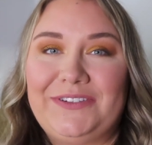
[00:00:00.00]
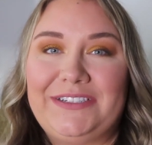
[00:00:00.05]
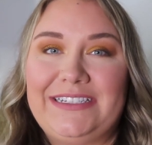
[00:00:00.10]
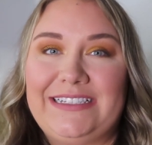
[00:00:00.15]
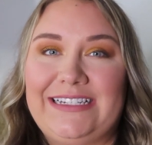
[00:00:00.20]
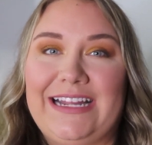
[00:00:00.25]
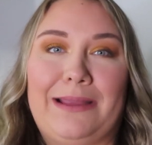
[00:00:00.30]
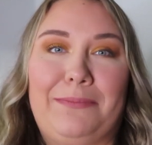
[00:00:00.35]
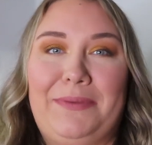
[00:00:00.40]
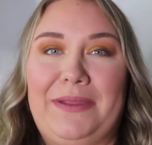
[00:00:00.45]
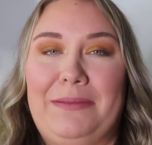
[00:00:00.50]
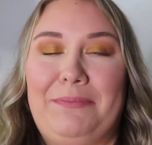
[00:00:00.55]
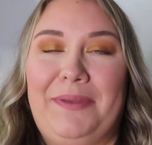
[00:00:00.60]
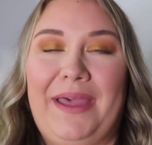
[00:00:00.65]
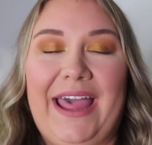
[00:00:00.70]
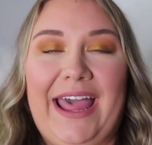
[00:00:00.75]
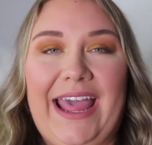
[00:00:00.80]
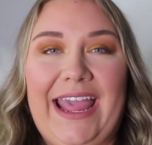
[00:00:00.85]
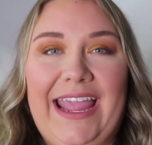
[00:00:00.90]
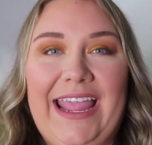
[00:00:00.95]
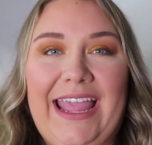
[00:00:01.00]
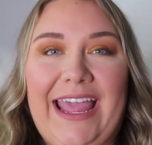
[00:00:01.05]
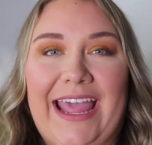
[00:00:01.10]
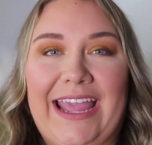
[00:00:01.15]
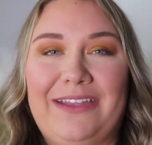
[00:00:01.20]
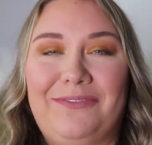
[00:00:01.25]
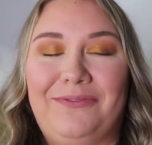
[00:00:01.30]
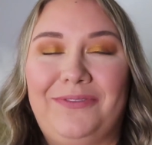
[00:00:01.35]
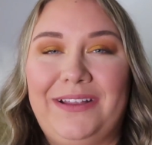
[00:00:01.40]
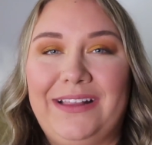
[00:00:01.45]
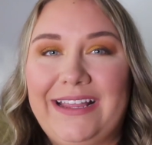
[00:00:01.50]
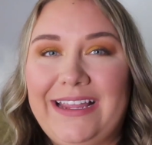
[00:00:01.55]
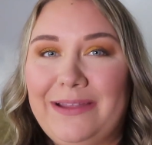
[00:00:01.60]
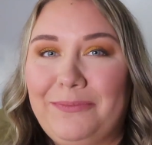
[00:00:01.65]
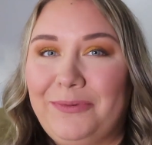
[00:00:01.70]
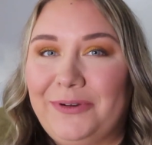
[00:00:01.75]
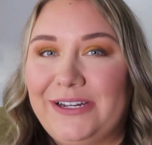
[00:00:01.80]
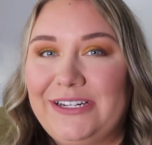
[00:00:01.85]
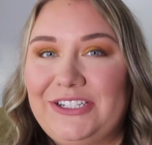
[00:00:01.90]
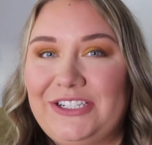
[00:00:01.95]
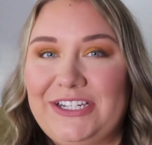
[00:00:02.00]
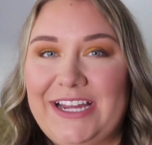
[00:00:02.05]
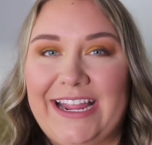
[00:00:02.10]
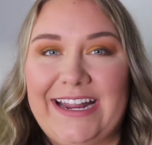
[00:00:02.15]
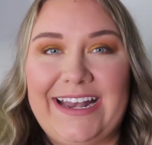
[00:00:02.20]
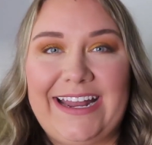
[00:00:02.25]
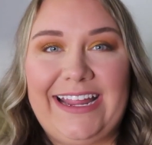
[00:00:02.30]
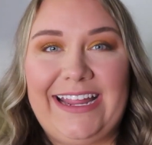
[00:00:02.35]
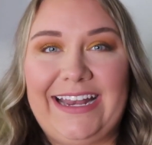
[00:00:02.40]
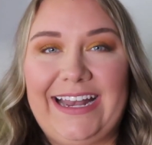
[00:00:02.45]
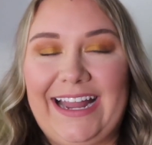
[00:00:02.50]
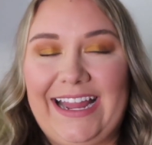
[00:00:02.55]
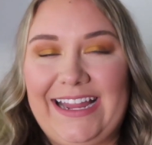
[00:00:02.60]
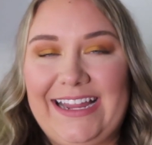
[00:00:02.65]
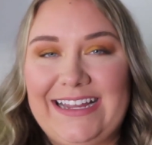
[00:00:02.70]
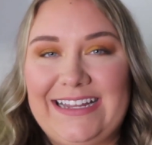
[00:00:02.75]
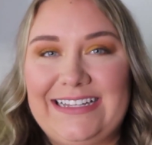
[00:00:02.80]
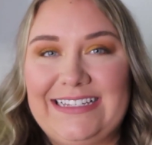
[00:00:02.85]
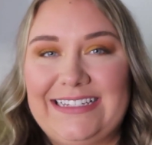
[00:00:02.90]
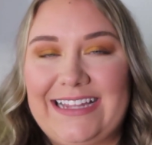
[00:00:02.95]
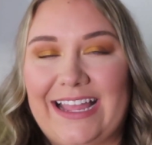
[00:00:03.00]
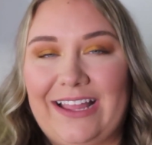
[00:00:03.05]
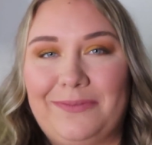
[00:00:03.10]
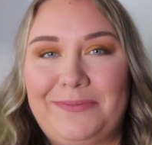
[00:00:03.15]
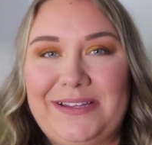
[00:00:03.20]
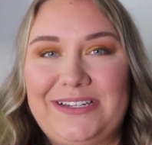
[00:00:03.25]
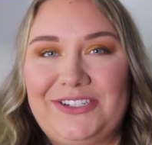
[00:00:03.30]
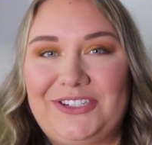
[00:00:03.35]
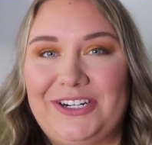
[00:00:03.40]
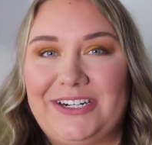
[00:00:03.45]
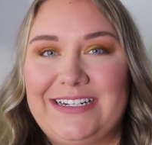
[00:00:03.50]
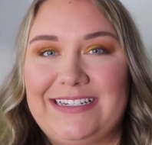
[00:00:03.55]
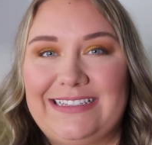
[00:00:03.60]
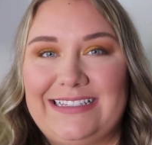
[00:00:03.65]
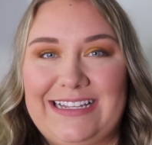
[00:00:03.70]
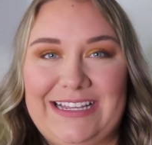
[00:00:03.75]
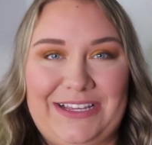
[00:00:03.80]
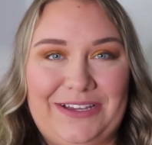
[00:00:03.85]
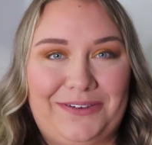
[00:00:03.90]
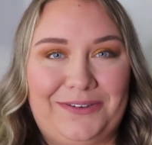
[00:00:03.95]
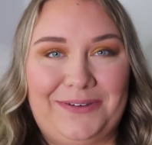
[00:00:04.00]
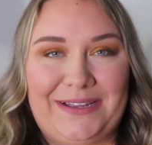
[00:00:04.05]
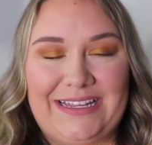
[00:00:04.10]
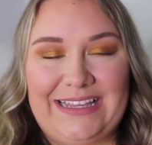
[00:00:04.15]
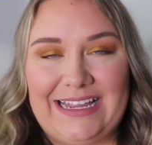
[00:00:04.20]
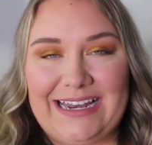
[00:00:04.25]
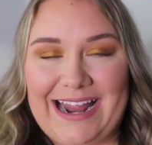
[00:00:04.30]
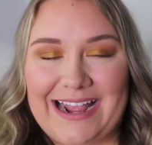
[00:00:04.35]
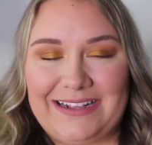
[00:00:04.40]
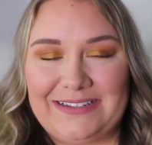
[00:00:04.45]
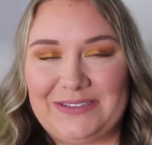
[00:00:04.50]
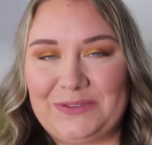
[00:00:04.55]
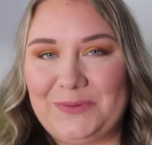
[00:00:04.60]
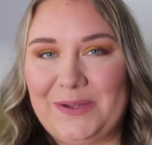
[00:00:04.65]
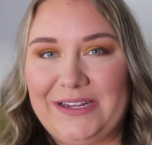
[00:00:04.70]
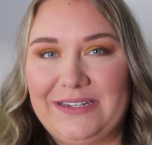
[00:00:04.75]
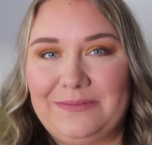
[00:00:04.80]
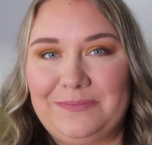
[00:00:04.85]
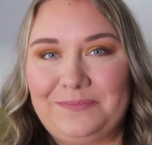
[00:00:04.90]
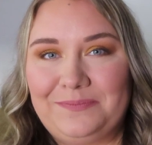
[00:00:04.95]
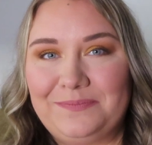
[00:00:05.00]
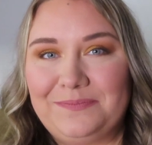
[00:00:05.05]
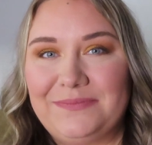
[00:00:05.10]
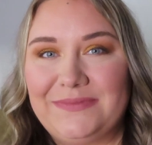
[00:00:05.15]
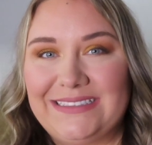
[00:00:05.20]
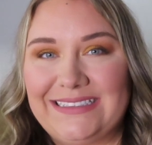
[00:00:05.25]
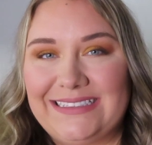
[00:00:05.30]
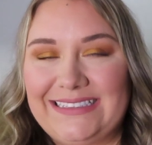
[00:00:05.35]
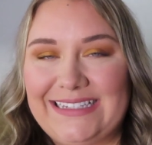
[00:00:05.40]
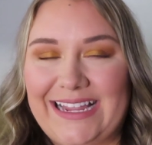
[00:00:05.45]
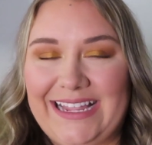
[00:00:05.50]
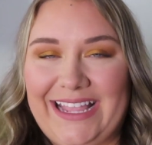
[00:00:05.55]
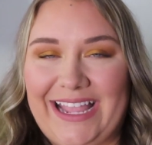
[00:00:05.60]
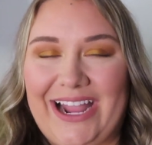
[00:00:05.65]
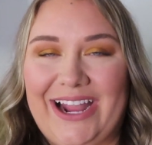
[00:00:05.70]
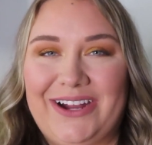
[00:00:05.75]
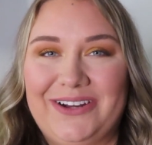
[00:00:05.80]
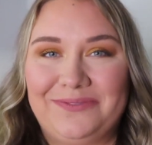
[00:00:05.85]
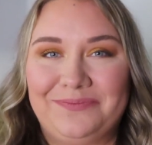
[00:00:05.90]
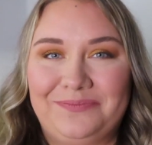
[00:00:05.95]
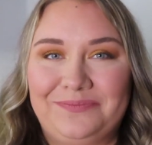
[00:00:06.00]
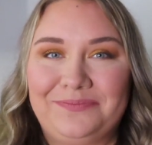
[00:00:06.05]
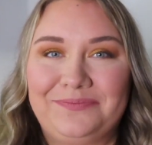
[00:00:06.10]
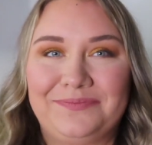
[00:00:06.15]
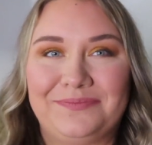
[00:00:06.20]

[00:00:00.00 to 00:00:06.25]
for stopping by. I really appreciate it, and I'll be sure to see you in the next one. Take care.